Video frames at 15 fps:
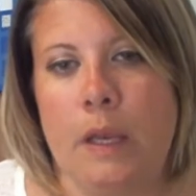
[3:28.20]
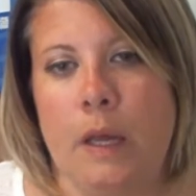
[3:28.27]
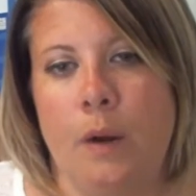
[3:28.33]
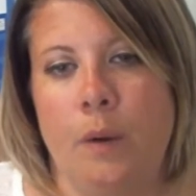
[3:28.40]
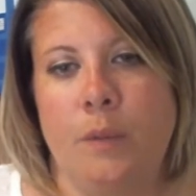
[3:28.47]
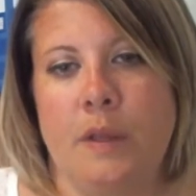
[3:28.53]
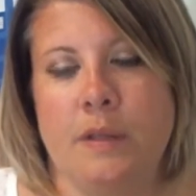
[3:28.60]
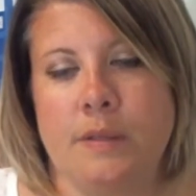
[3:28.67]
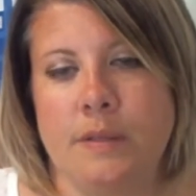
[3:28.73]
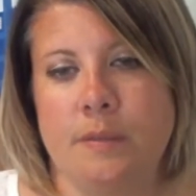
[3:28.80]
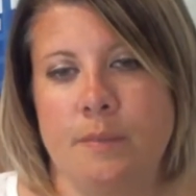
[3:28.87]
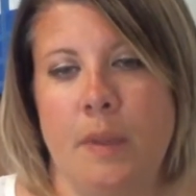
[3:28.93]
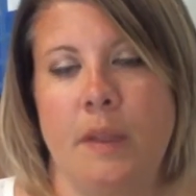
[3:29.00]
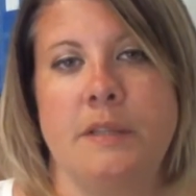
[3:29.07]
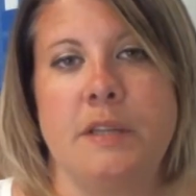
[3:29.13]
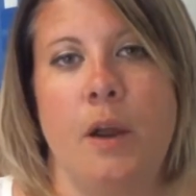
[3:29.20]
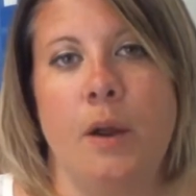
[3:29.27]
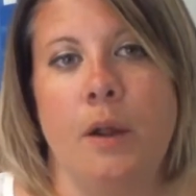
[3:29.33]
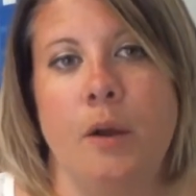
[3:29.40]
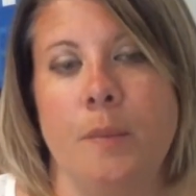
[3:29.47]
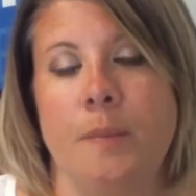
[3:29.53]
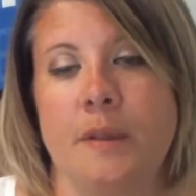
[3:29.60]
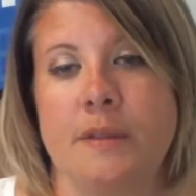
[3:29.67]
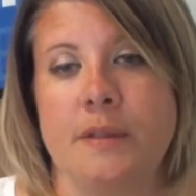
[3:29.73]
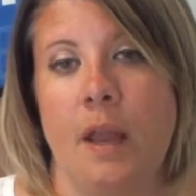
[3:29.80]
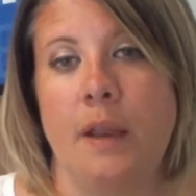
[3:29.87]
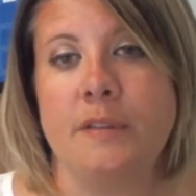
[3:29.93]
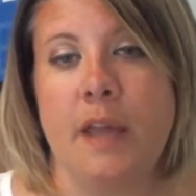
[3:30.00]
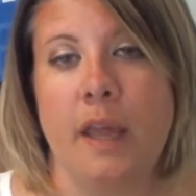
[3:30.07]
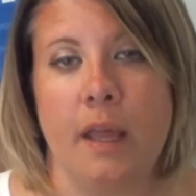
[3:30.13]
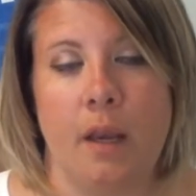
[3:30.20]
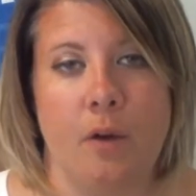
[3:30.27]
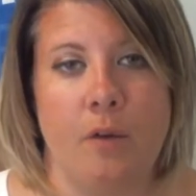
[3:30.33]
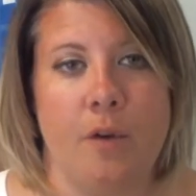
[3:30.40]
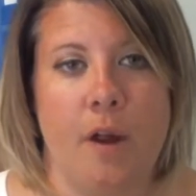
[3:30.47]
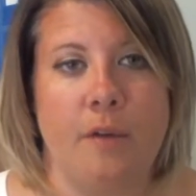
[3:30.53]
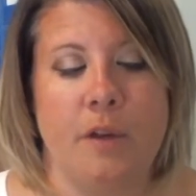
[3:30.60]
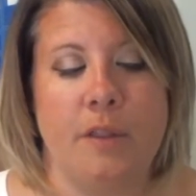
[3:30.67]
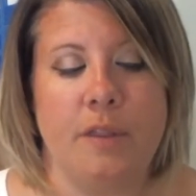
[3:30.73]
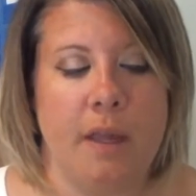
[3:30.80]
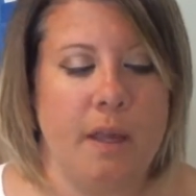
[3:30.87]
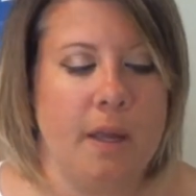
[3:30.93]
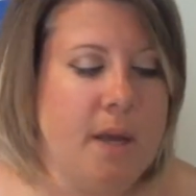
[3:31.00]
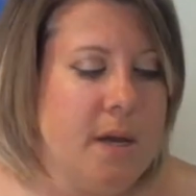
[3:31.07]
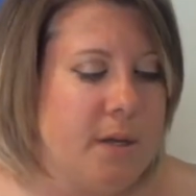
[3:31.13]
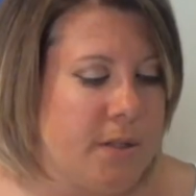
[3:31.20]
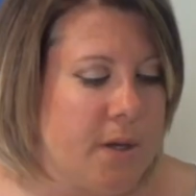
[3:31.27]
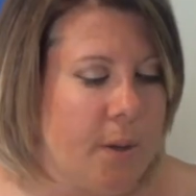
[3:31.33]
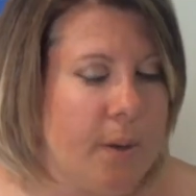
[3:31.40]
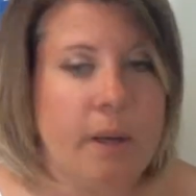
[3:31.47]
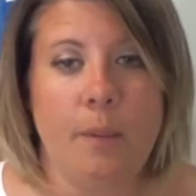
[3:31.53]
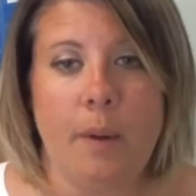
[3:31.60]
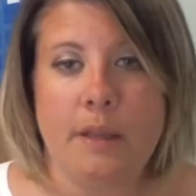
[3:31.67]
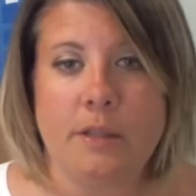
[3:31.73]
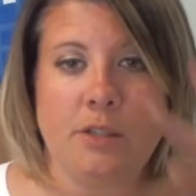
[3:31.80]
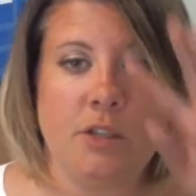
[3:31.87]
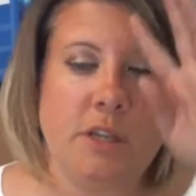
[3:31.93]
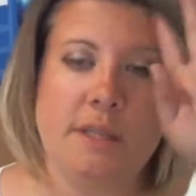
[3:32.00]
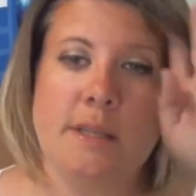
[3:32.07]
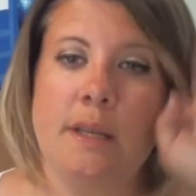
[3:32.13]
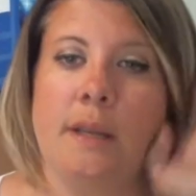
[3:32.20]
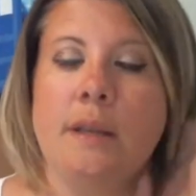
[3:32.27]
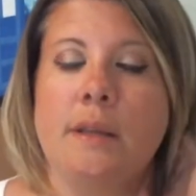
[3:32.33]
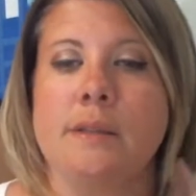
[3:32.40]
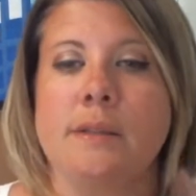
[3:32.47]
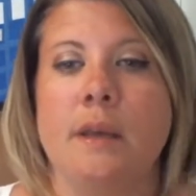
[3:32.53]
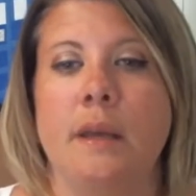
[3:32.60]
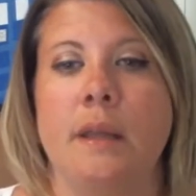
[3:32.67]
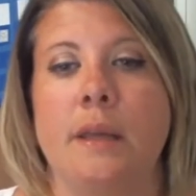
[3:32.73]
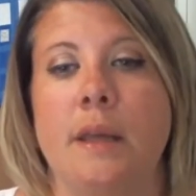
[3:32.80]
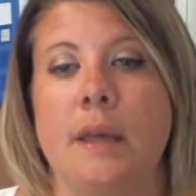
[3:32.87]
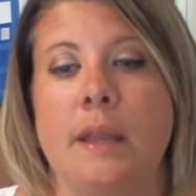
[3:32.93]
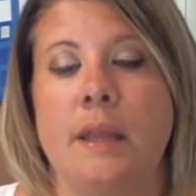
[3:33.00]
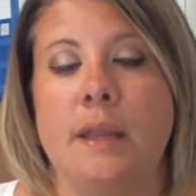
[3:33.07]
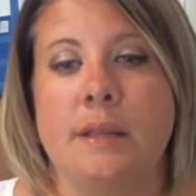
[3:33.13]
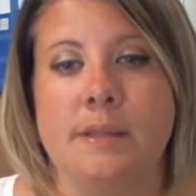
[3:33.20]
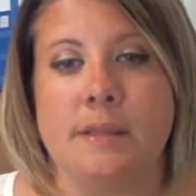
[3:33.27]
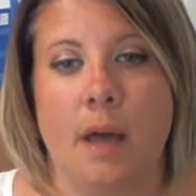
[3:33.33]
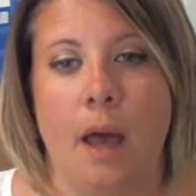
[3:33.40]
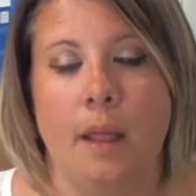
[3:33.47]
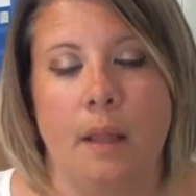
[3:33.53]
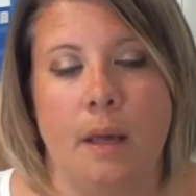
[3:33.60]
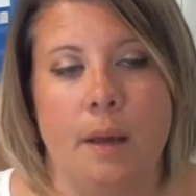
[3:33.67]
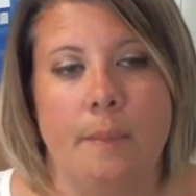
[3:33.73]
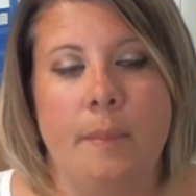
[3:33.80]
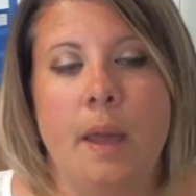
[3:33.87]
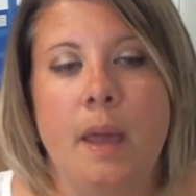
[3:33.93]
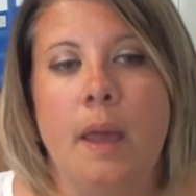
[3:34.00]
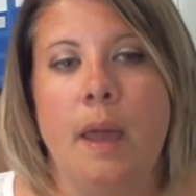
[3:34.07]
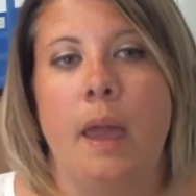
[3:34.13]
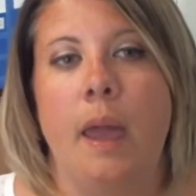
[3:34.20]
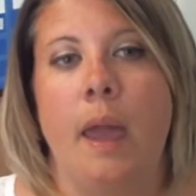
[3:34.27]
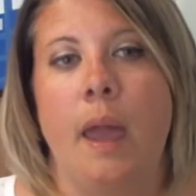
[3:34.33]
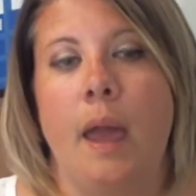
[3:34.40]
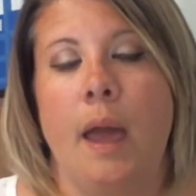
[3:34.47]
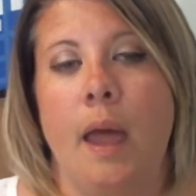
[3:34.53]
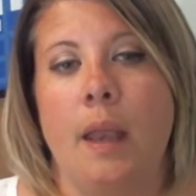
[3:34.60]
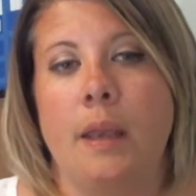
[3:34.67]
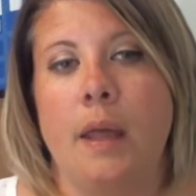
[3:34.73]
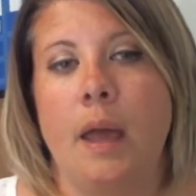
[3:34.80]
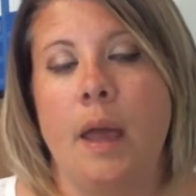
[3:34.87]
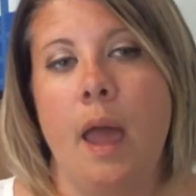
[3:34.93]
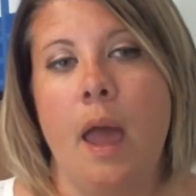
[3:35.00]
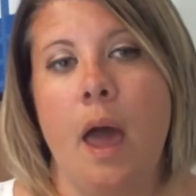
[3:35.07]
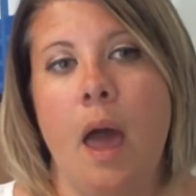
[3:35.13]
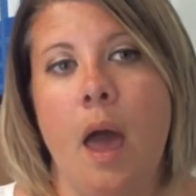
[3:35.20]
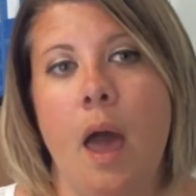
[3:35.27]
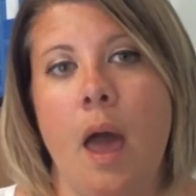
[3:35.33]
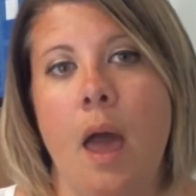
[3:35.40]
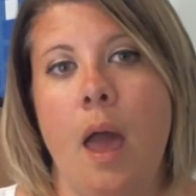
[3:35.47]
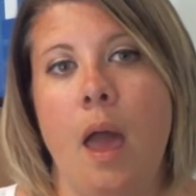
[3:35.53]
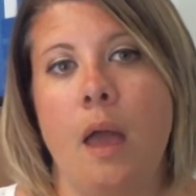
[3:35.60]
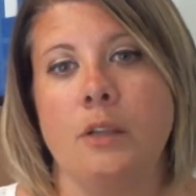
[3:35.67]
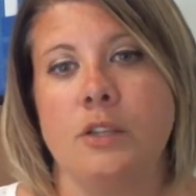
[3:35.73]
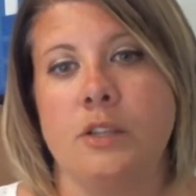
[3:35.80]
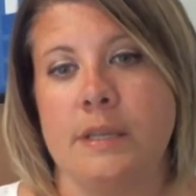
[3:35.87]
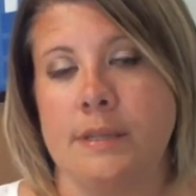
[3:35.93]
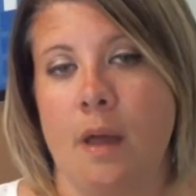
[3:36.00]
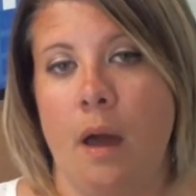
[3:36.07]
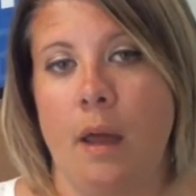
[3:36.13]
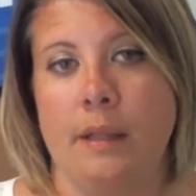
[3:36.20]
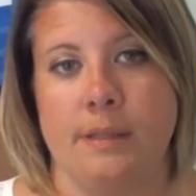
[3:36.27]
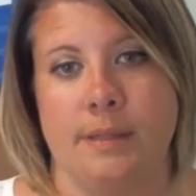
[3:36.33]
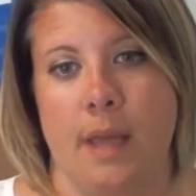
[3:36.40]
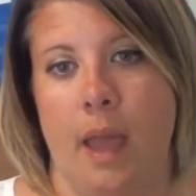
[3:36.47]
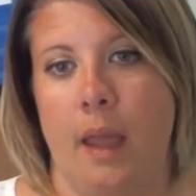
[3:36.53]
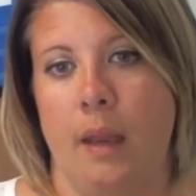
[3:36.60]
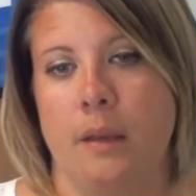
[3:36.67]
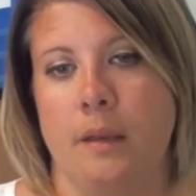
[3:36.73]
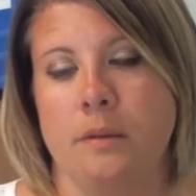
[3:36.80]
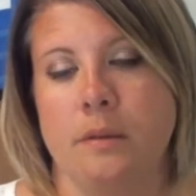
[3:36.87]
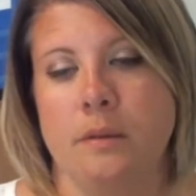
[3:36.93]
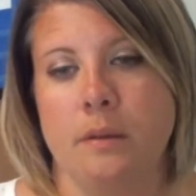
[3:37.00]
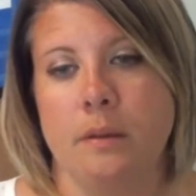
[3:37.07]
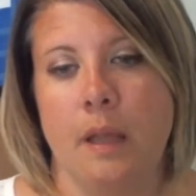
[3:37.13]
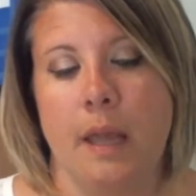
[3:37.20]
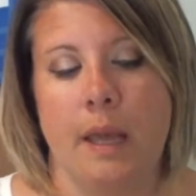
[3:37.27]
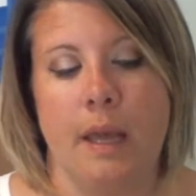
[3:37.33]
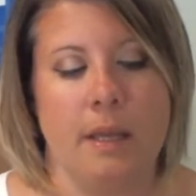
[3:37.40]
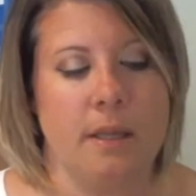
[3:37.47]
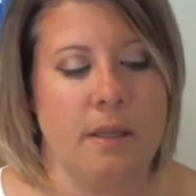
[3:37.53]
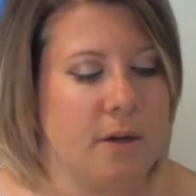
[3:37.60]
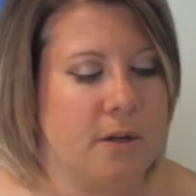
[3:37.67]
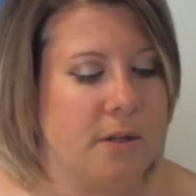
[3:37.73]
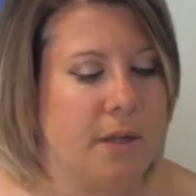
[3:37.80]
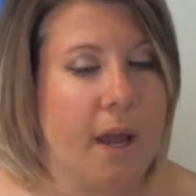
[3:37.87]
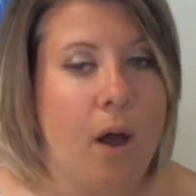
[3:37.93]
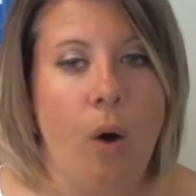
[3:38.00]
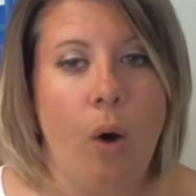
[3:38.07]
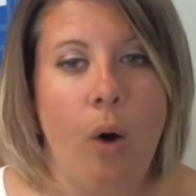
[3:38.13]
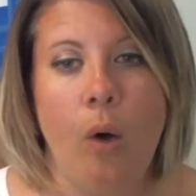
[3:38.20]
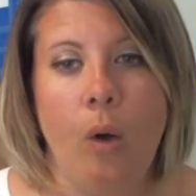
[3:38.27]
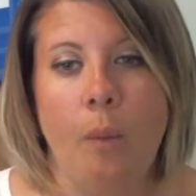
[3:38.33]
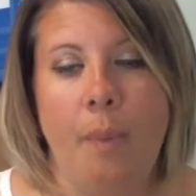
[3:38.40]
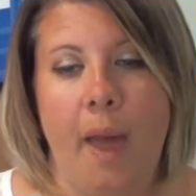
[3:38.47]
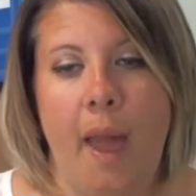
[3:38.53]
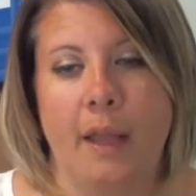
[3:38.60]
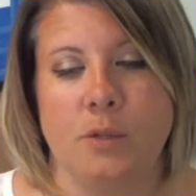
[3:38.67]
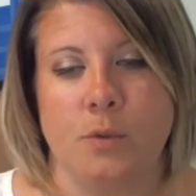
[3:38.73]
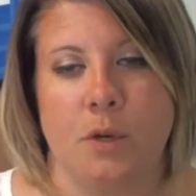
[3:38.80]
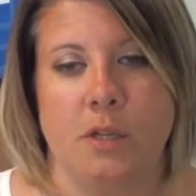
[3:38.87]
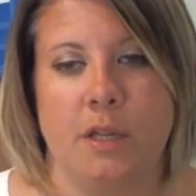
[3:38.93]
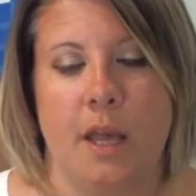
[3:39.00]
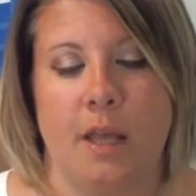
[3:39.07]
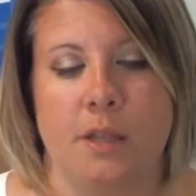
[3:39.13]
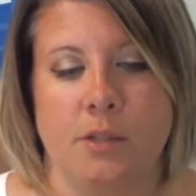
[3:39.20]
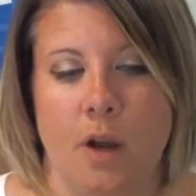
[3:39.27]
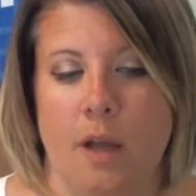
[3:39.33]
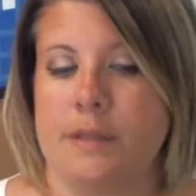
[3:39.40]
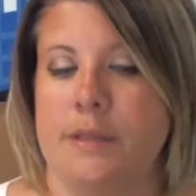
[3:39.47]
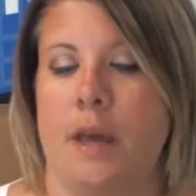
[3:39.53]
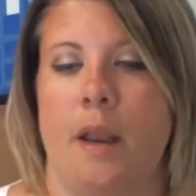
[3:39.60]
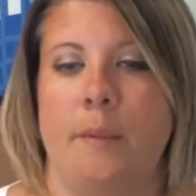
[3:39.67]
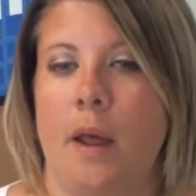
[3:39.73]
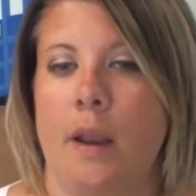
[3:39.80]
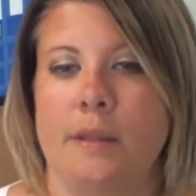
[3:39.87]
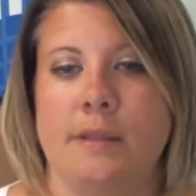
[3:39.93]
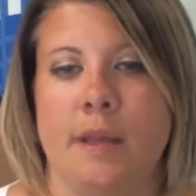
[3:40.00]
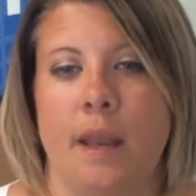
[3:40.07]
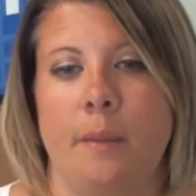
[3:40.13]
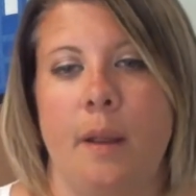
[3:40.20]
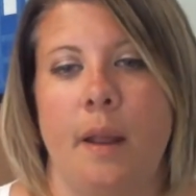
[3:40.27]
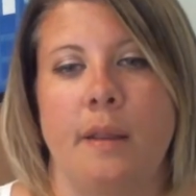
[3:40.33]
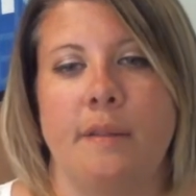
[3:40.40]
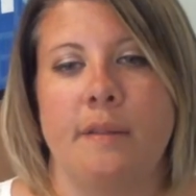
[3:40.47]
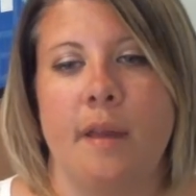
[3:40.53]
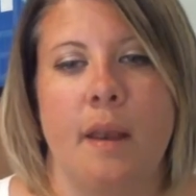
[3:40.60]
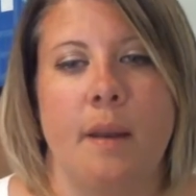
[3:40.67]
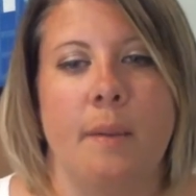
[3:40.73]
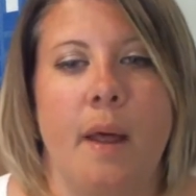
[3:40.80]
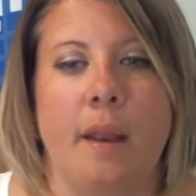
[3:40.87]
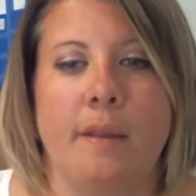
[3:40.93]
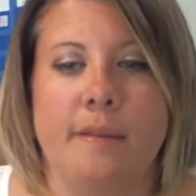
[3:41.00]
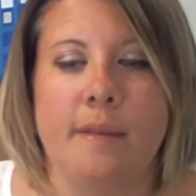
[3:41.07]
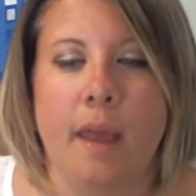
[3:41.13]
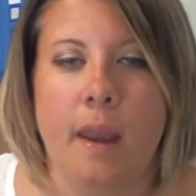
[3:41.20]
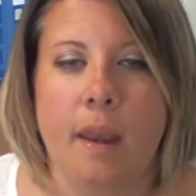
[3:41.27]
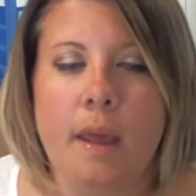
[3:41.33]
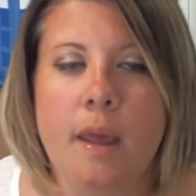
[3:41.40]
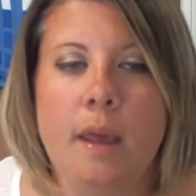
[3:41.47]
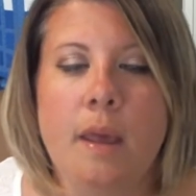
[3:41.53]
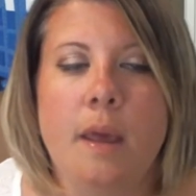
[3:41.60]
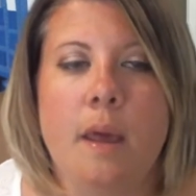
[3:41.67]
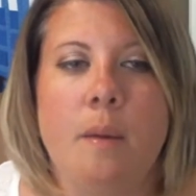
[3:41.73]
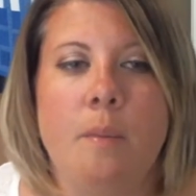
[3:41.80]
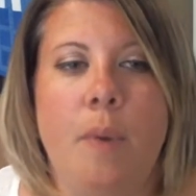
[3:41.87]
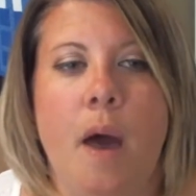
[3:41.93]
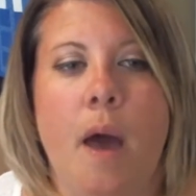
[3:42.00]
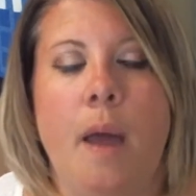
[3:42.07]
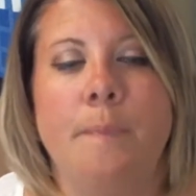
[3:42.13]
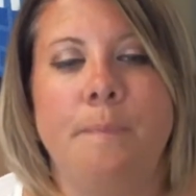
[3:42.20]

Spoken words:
this military group that's kind of taken over everything. So anyways, she's in an asylum, and she's not insane. And there's like a whole page where she has crossed out, I'm not insane, I'm not insane, I'm not insane. But